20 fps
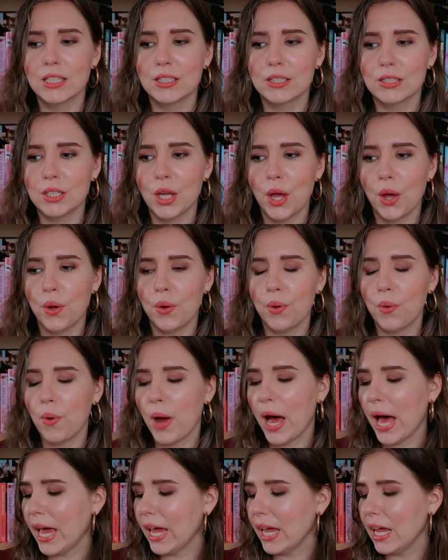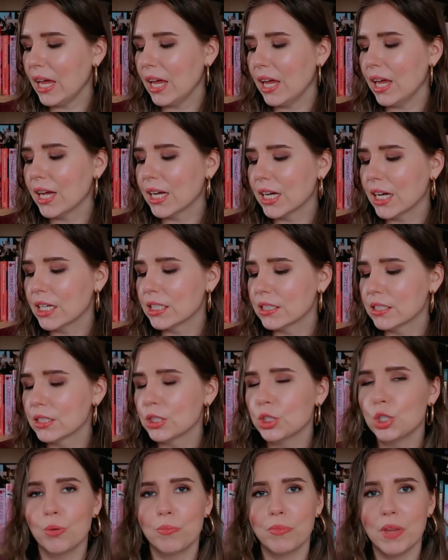So I
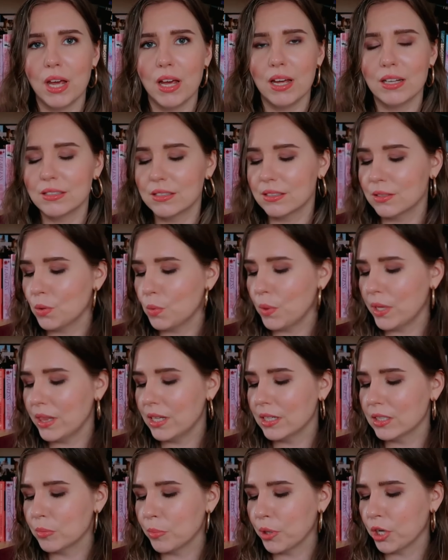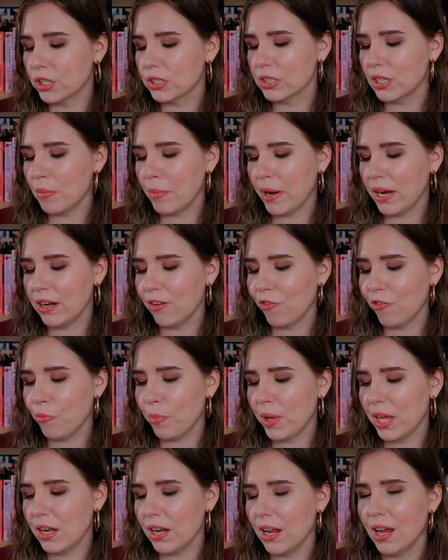assume that's what this person might have
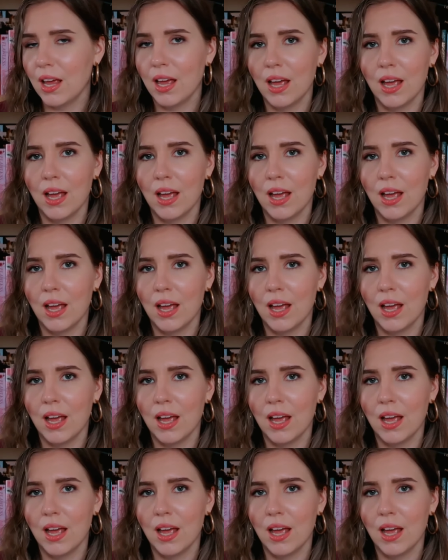been